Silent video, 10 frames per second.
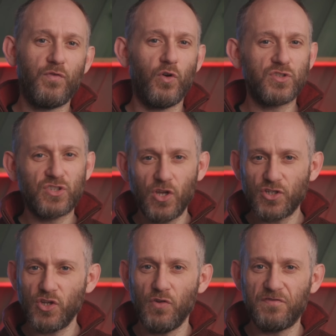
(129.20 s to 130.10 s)
for
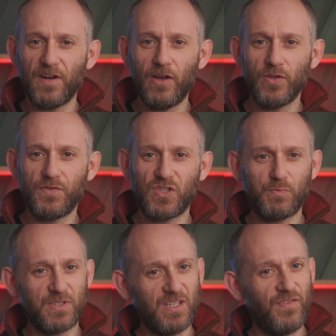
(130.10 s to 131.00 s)
searching your files for
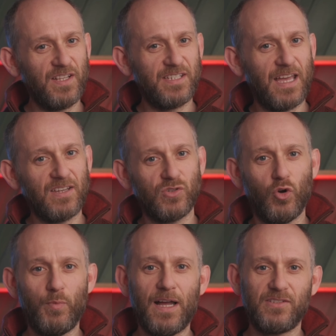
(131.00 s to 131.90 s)
specific text
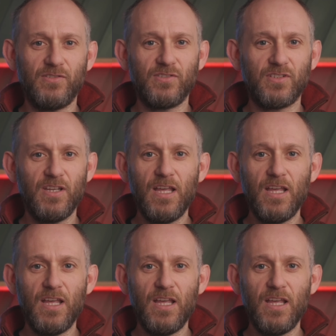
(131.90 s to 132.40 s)
or patterns.